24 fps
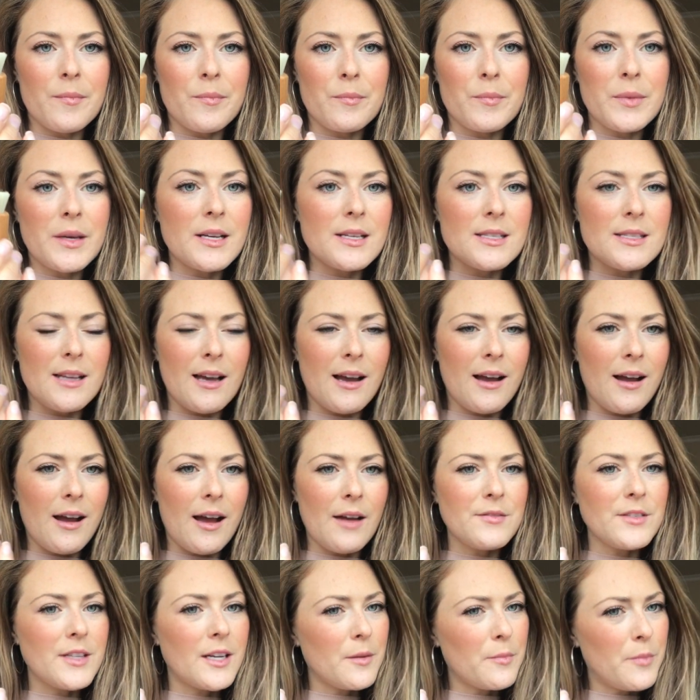because
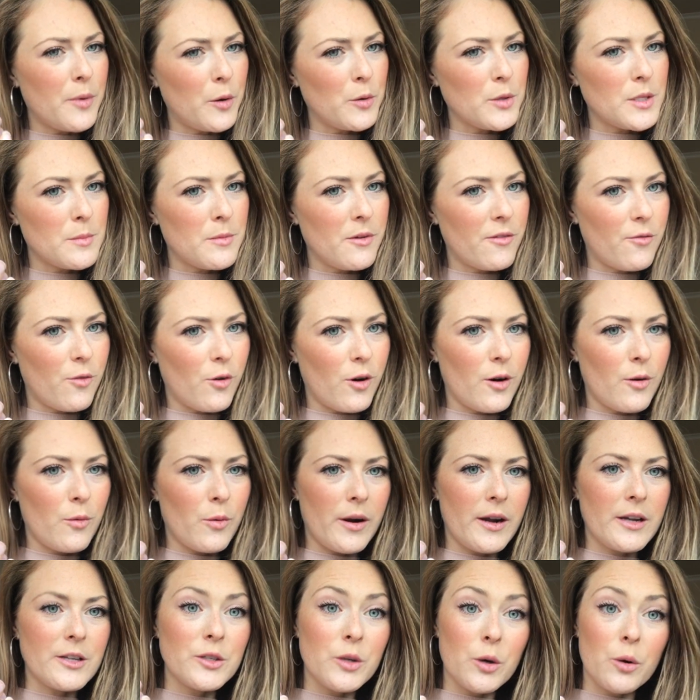I've done a post before
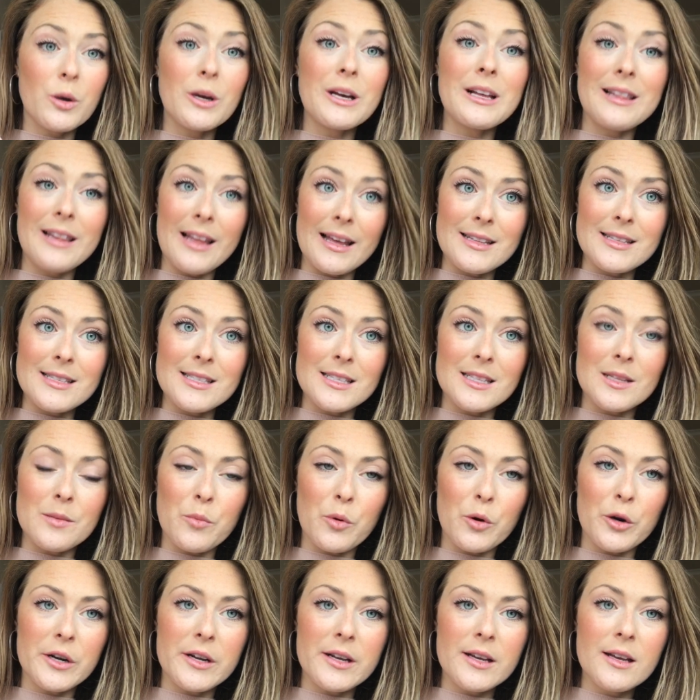where I don't cleanse in the
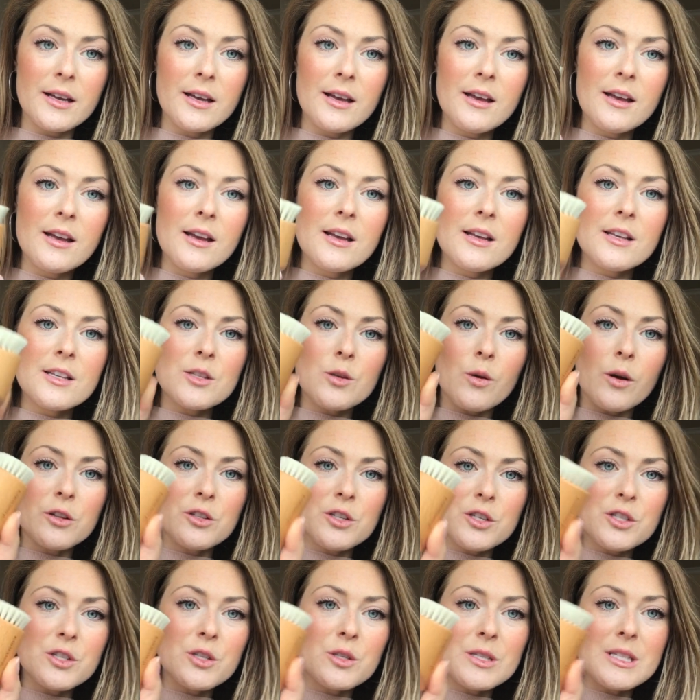morning, so I'll
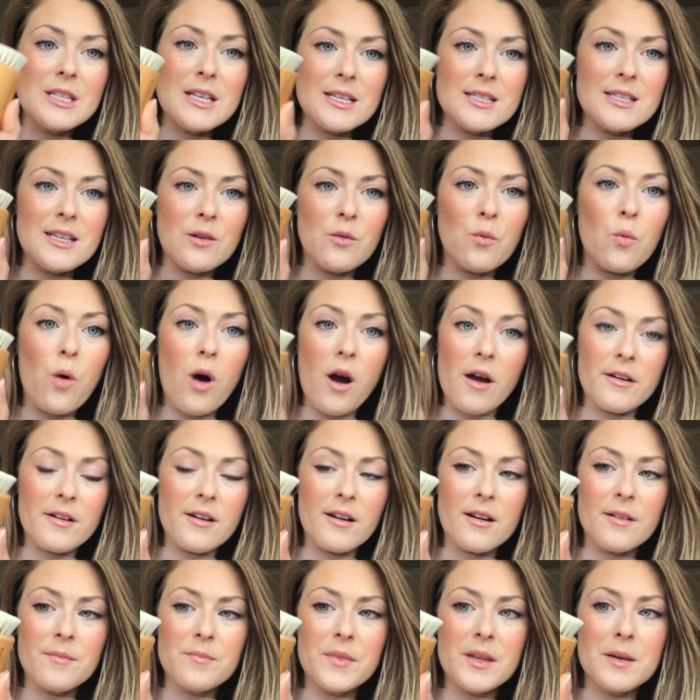just use this and
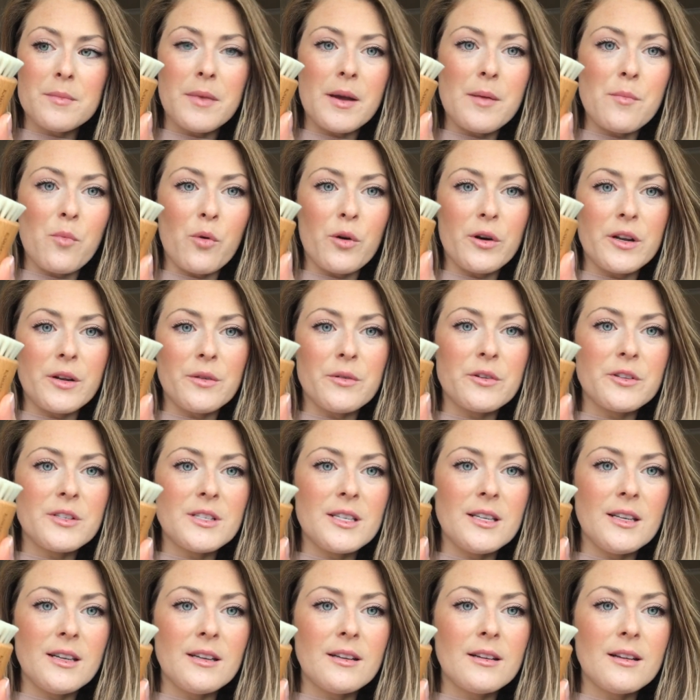water in my morning
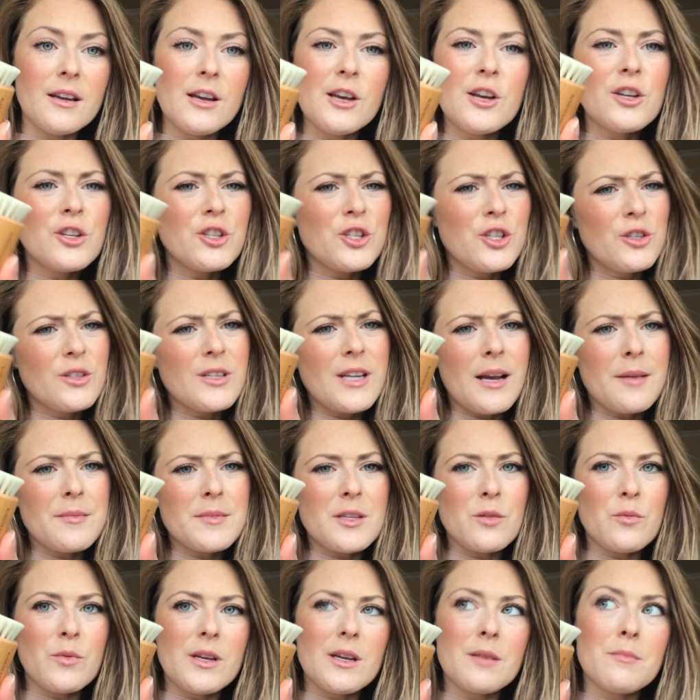routine 2
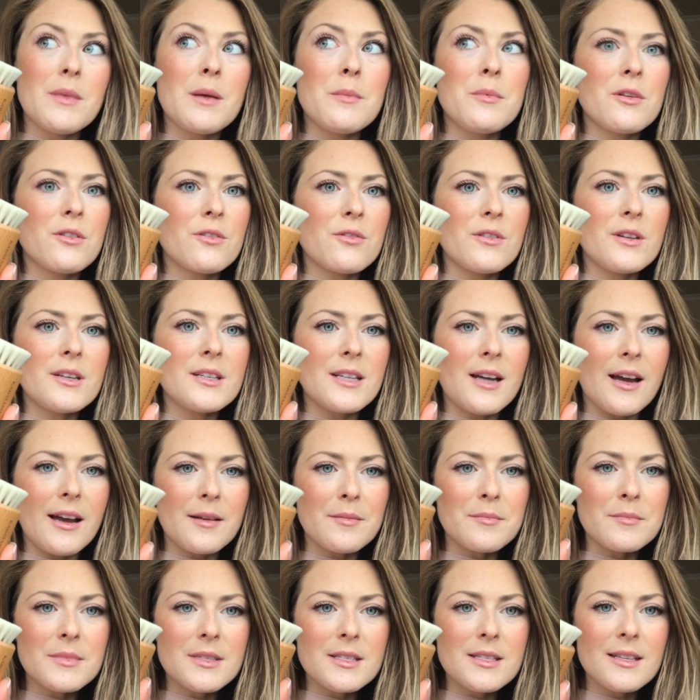times a week, maybe 3
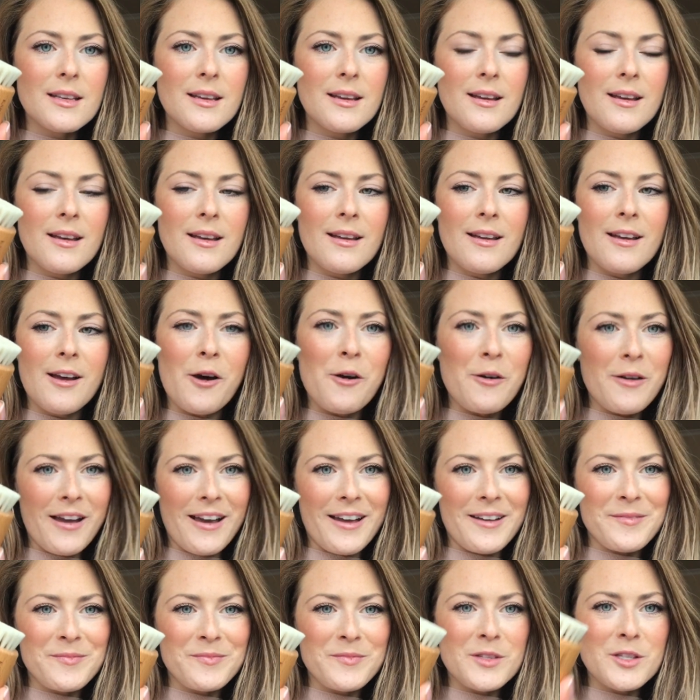times.
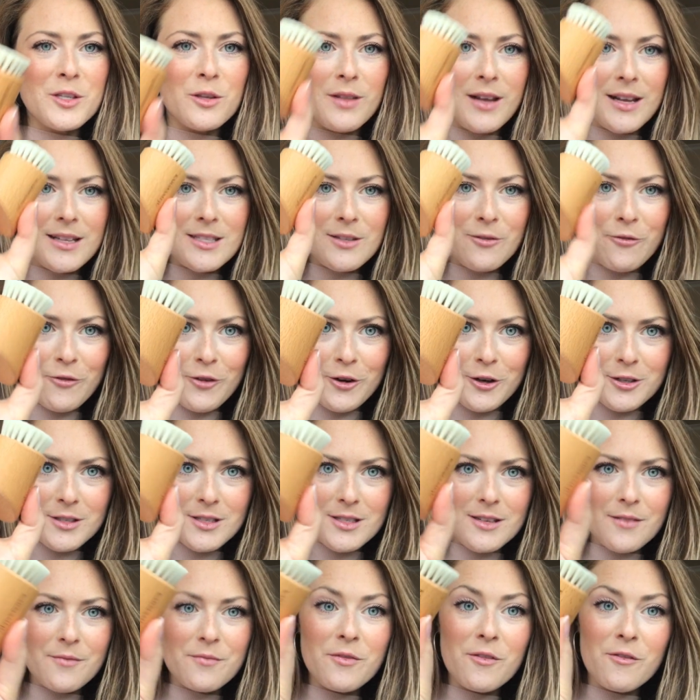Okay, so that's
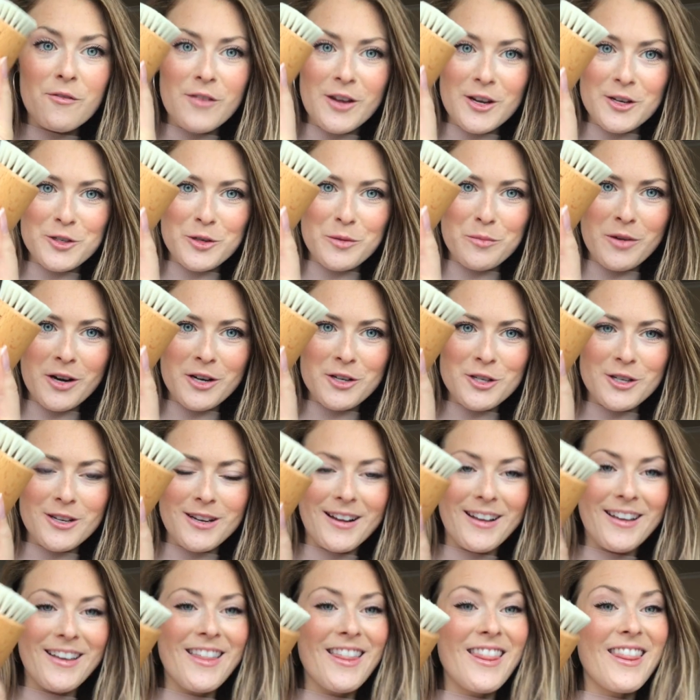first, facial
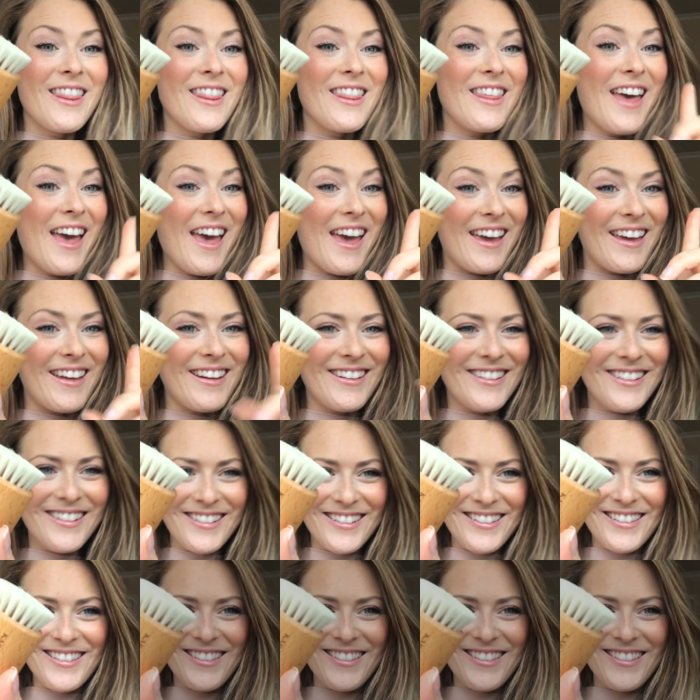brushing. Then,